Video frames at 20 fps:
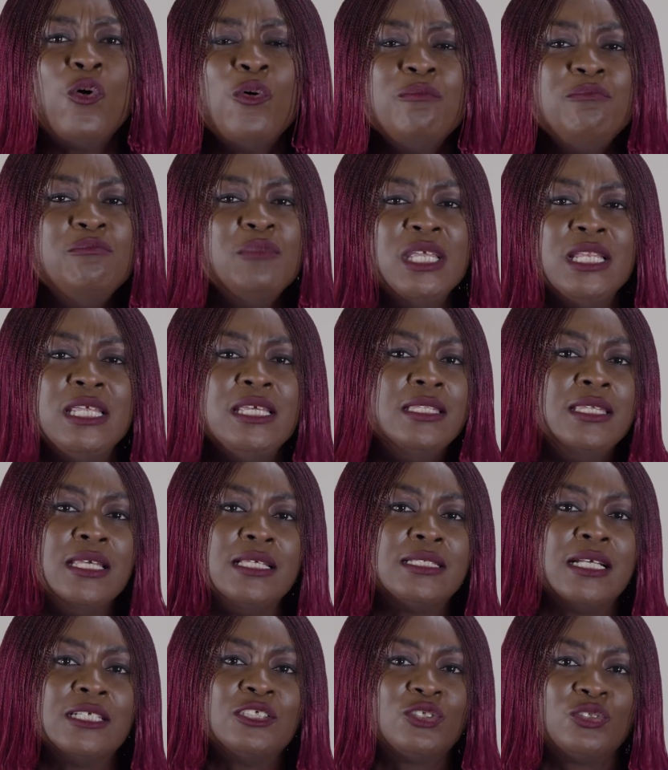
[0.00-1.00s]
own mini
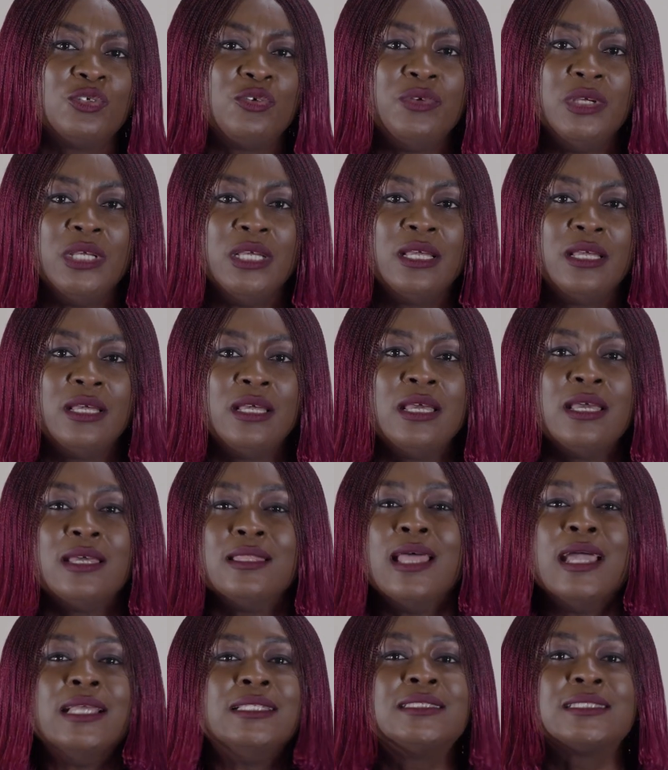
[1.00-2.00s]
data story
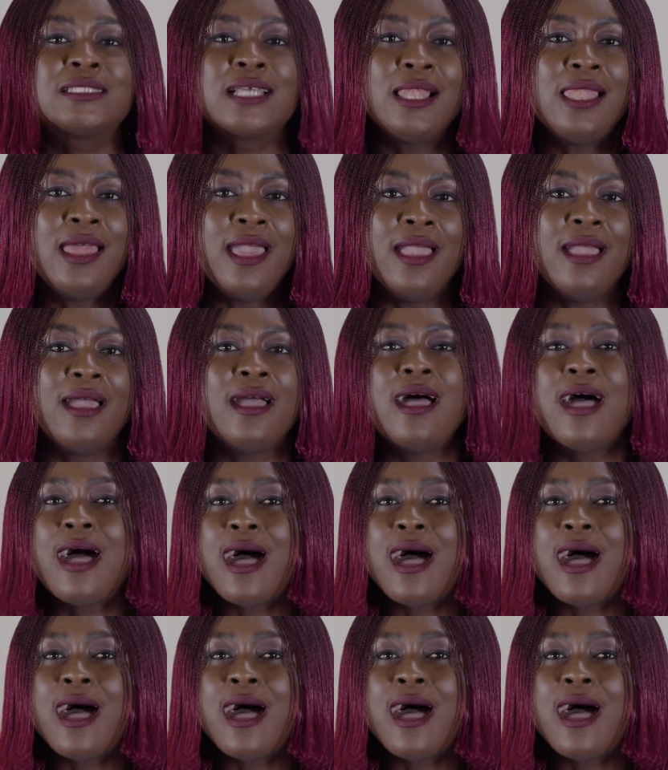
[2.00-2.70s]
that's clear,